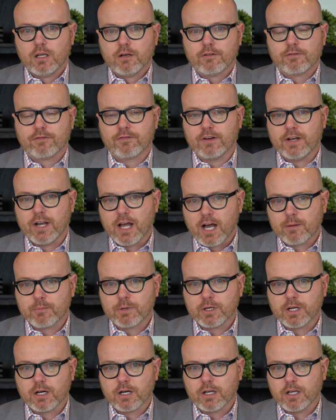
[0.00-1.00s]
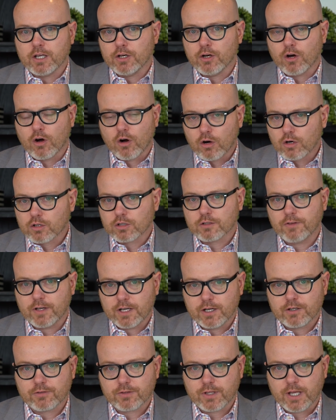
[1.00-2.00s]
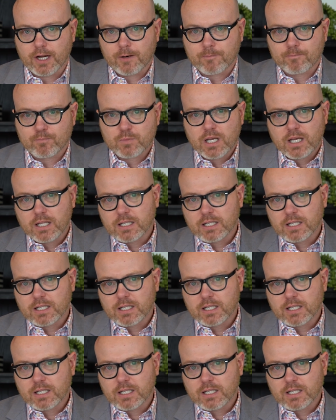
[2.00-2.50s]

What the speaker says: phenomena in all of healthcare.